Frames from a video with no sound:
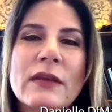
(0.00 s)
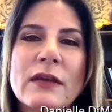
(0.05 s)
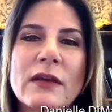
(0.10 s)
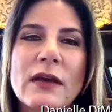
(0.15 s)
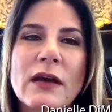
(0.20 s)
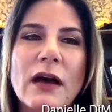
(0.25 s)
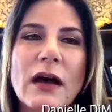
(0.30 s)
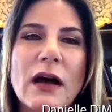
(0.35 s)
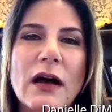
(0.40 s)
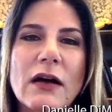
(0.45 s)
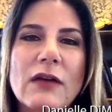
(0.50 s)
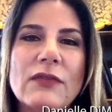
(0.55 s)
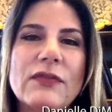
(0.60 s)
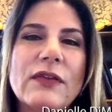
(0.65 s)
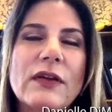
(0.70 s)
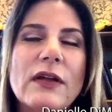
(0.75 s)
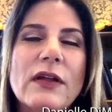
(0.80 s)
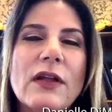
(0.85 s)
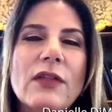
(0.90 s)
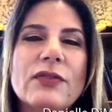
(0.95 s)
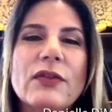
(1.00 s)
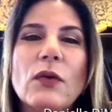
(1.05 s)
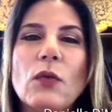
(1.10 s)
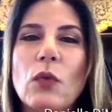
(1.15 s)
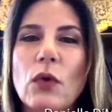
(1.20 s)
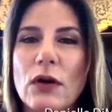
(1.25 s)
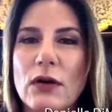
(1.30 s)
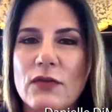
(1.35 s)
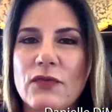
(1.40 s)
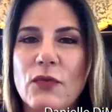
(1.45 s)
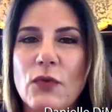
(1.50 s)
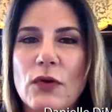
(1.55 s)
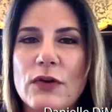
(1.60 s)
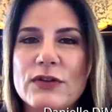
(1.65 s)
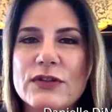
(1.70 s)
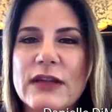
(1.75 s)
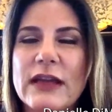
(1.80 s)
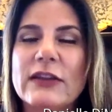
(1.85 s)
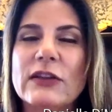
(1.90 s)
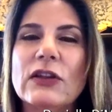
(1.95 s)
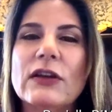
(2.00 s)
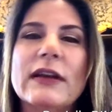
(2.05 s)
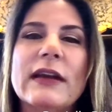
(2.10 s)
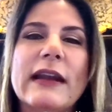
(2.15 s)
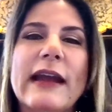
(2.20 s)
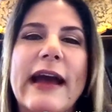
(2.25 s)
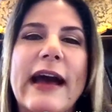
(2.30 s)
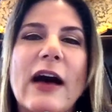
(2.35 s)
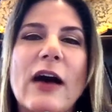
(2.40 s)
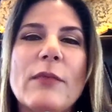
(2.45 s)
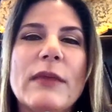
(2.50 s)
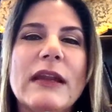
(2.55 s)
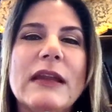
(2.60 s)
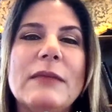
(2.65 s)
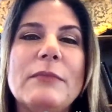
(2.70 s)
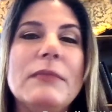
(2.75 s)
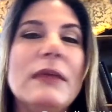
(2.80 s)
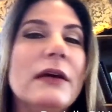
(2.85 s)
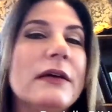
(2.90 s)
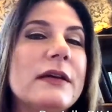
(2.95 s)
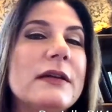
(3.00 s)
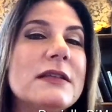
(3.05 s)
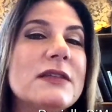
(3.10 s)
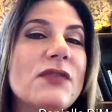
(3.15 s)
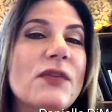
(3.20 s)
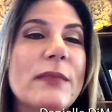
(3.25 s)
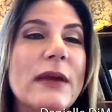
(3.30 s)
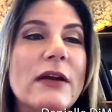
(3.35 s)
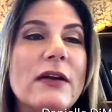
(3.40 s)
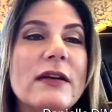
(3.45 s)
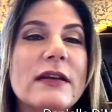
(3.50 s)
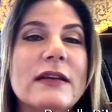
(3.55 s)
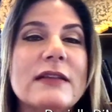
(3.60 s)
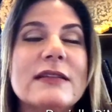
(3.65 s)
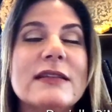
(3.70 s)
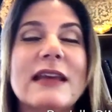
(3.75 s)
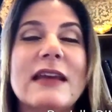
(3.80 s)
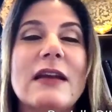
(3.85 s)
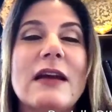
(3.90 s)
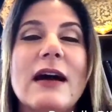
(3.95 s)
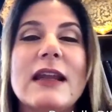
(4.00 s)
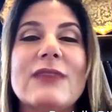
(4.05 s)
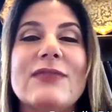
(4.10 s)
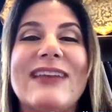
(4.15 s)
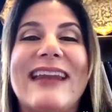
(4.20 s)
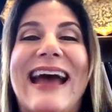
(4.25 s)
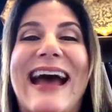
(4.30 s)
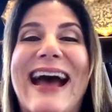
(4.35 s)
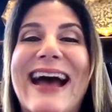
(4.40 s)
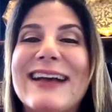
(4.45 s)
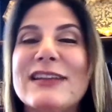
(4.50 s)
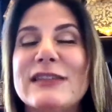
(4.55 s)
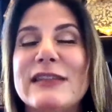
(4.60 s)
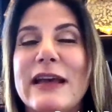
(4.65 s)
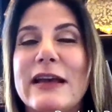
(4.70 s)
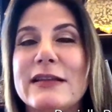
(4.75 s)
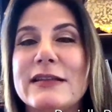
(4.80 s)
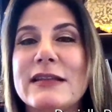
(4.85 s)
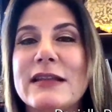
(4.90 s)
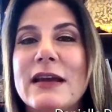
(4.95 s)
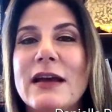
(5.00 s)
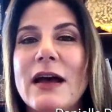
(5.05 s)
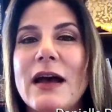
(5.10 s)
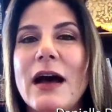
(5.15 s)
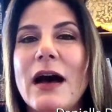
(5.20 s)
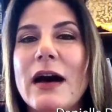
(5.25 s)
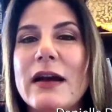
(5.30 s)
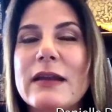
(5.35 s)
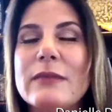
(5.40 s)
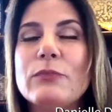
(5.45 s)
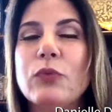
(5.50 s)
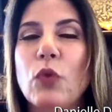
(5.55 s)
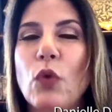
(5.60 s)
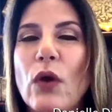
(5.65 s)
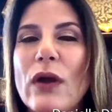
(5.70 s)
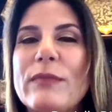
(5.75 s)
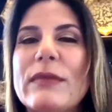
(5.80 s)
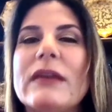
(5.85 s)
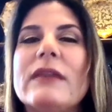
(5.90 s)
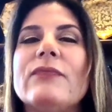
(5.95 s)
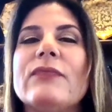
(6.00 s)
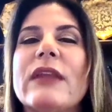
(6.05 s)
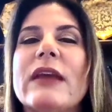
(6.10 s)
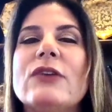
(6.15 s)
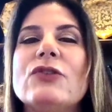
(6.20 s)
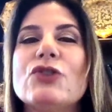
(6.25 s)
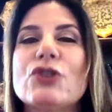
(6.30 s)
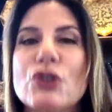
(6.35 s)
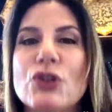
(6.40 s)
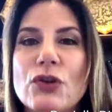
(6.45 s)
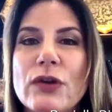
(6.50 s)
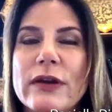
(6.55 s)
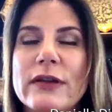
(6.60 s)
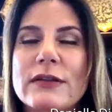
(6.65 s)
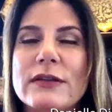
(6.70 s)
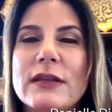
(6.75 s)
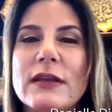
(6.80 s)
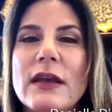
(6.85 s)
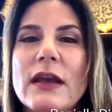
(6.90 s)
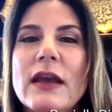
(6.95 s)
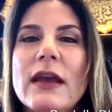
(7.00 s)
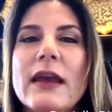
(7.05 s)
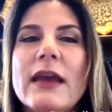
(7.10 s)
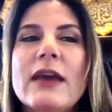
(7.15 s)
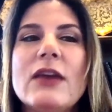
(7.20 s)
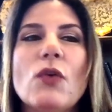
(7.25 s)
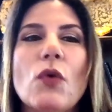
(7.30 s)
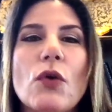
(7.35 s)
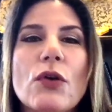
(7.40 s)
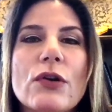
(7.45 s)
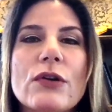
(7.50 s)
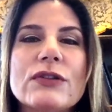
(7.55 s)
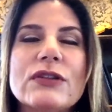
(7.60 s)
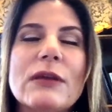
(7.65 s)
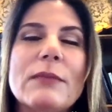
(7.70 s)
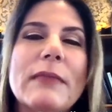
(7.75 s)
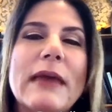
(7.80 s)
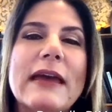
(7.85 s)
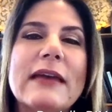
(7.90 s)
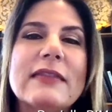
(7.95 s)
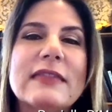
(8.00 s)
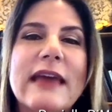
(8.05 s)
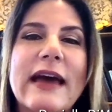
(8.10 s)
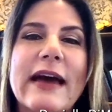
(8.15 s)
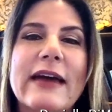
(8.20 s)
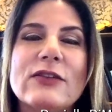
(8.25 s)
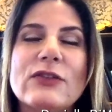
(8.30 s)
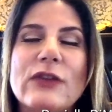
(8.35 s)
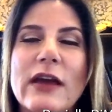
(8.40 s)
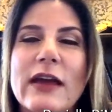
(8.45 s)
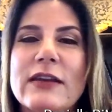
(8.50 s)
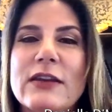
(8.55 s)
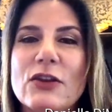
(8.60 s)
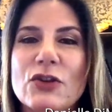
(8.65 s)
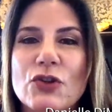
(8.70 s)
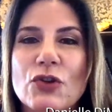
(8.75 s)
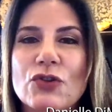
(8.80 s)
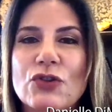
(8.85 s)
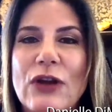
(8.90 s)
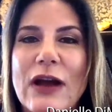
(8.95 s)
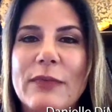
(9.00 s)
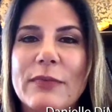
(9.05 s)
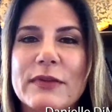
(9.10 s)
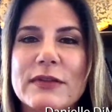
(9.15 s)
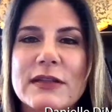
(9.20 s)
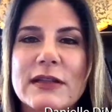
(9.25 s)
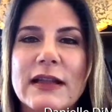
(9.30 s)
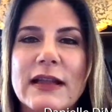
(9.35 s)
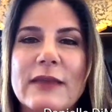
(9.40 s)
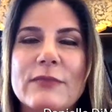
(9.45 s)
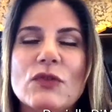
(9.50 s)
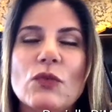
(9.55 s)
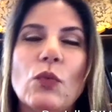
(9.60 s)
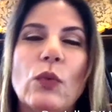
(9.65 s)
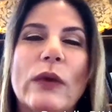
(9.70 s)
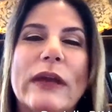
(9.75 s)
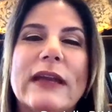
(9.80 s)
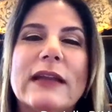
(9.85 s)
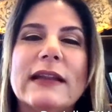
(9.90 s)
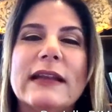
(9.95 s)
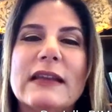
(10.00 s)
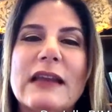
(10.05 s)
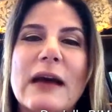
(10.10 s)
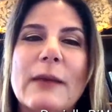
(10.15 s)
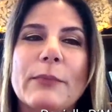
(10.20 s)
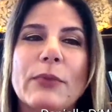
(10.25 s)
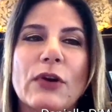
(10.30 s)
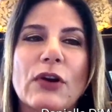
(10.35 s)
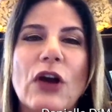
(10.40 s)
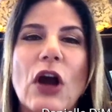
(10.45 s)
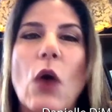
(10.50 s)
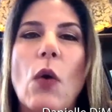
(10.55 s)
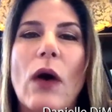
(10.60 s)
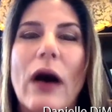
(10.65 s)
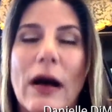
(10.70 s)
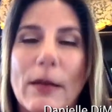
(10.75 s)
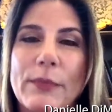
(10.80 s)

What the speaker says: of the workforce and look at how many millions of Americans cannot even access unemployment insurance in order to make that initial jobless claims weekly number go up.